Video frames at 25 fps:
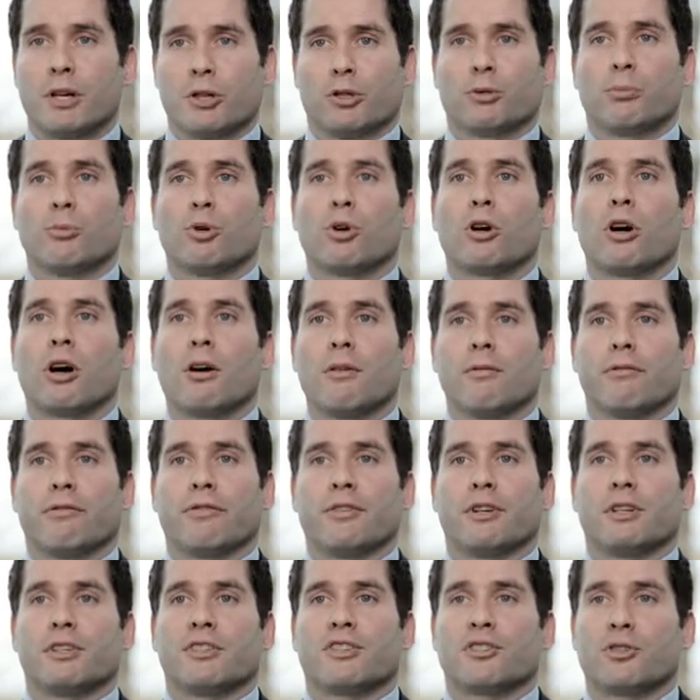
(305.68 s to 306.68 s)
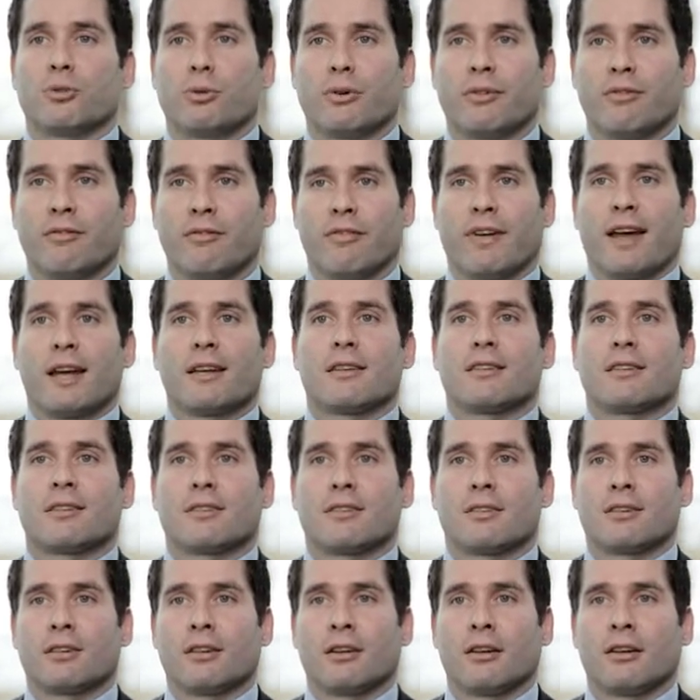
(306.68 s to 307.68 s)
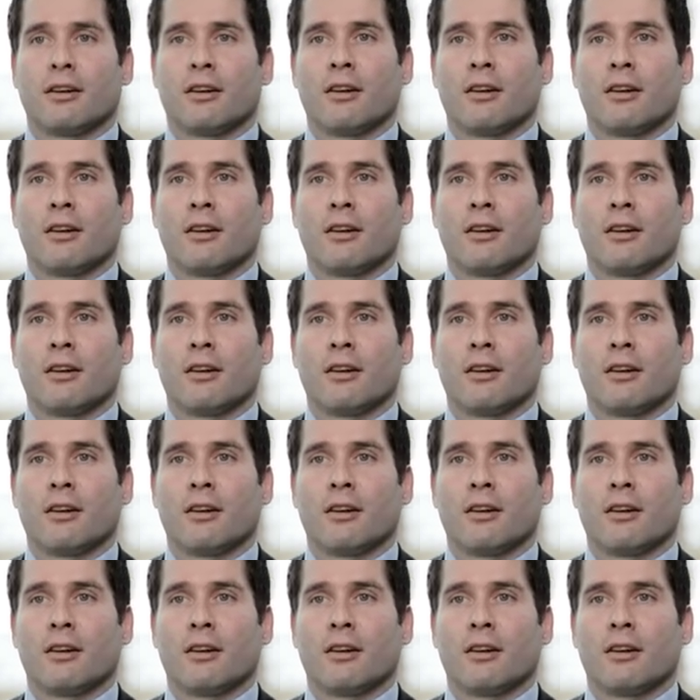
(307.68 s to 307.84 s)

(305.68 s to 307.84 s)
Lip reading: much more confidence to invest,